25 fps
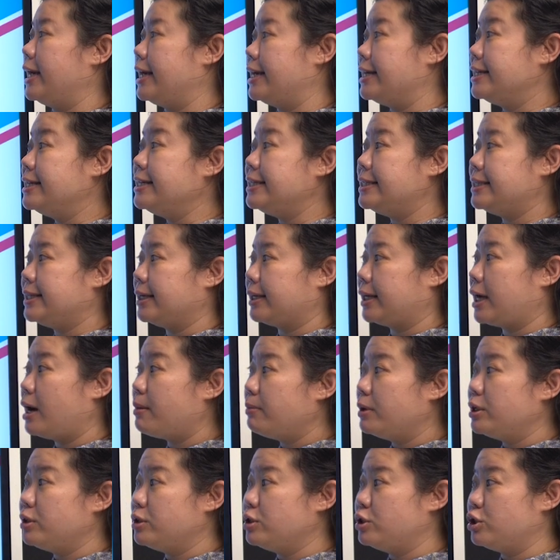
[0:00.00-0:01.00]
is the
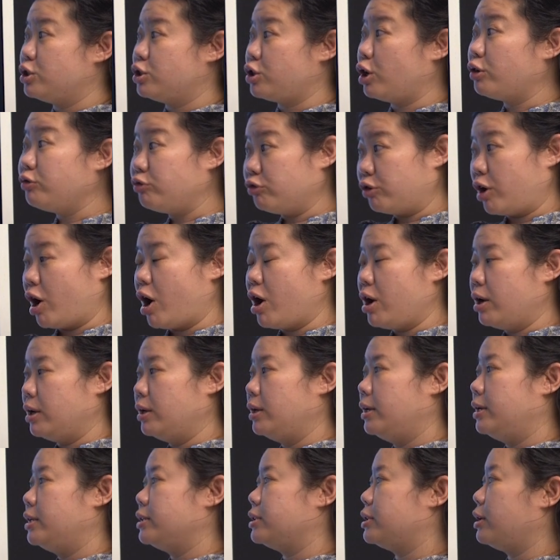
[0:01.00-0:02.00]
common genre.
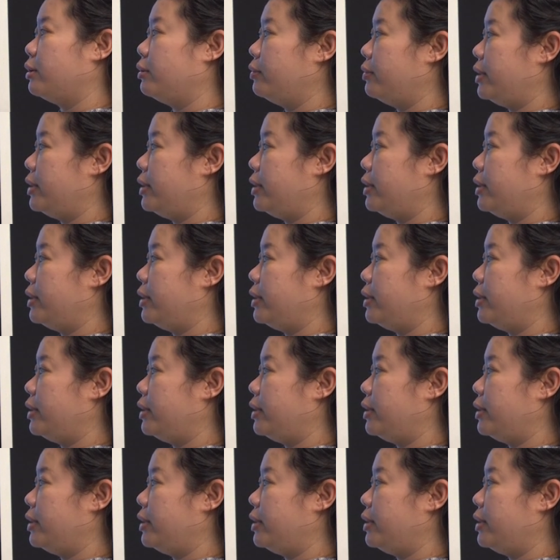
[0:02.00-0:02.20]
So